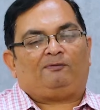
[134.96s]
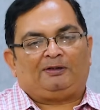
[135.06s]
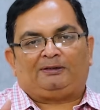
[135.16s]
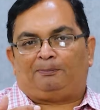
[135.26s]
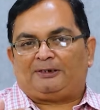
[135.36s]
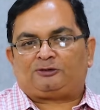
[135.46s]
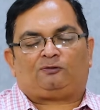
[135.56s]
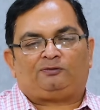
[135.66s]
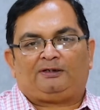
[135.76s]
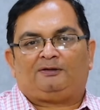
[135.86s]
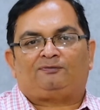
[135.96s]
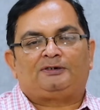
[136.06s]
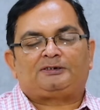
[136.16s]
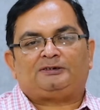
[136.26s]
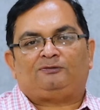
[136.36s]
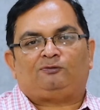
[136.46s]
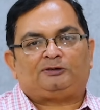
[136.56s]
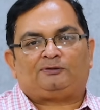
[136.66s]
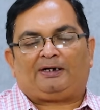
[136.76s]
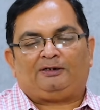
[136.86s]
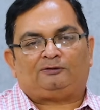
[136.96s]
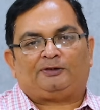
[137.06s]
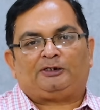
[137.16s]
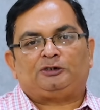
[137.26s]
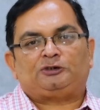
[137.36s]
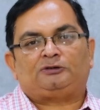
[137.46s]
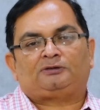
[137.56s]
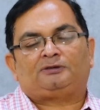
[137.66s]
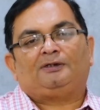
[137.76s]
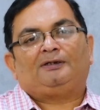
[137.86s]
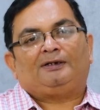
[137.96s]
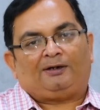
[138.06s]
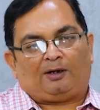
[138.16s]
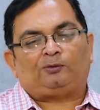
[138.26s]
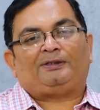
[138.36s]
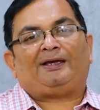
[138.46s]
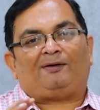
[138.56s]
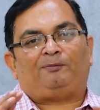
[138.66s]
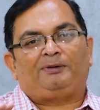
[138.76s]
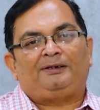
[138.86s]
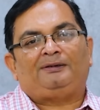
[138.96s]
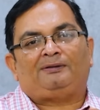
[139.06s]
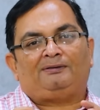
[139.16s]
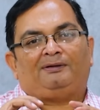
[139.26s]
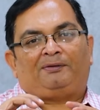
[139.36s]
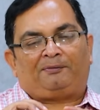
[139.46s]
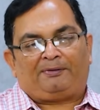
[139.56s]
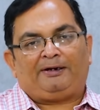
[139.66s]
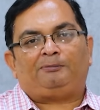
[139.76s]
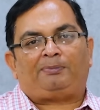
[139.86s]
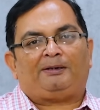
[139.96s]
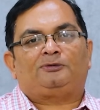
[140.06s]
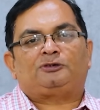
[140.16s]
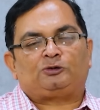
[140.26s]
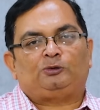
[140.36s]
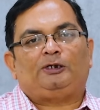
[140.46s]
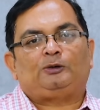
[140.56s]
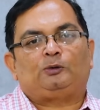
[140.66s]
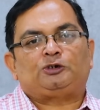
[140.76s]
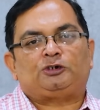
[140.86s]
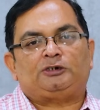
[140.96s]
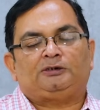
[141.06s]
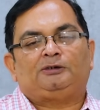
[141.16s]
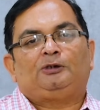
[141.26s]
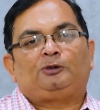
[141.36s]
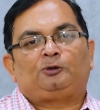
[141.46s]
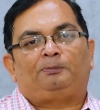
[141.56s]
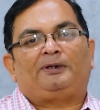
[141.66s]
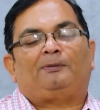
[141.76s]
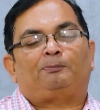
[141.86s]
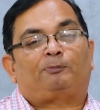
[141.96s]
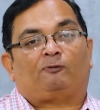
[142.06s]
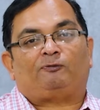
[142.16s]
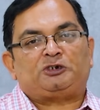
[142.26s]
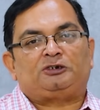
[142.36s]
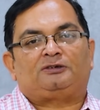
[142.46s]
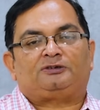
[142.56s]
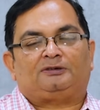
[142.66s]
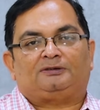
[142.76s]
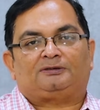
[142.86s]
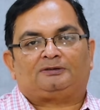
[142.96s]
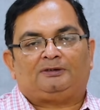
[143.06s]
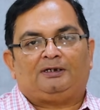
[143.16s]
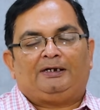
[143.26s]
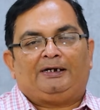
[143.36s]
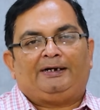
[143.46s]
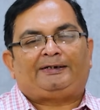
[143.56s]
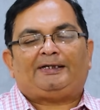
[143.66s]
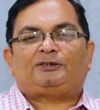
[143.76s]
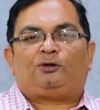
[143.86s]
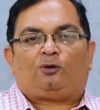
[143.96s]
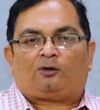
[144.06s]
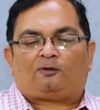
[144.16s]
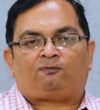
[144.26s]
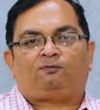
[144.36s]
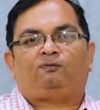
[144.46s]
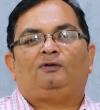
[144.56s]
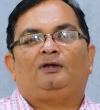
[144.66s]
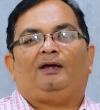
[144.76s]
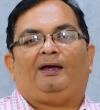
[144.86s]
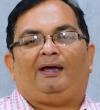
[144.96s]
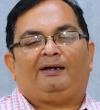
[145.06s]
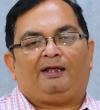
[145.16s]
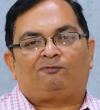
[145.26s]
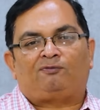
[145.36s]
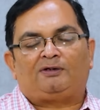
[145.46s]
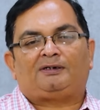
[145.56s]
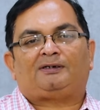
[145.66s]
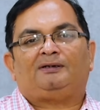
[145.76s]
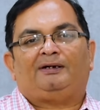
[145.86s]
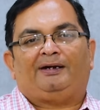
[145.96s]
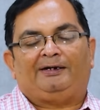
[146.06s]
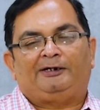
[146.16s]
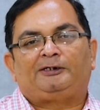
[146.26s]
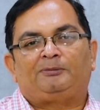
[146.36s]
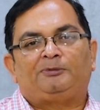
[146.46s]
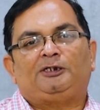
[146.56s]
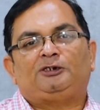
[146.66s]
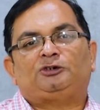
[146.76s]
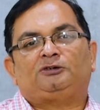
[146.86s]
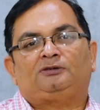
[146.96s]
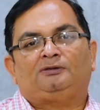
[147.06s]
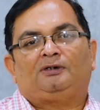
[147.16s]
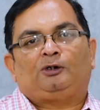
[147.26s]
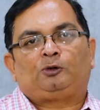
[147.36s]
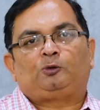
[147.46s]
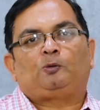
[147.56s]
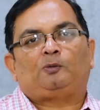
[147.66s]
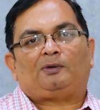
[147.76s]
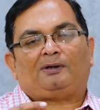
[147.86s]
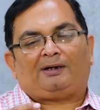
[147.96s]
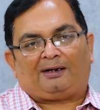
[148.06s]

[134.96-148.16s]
with the best of their efforts in whichever kind of occasions, now they have been trained by Mr. Sunil Koshy to become professional singers. It takes a lot of an effort, a determination to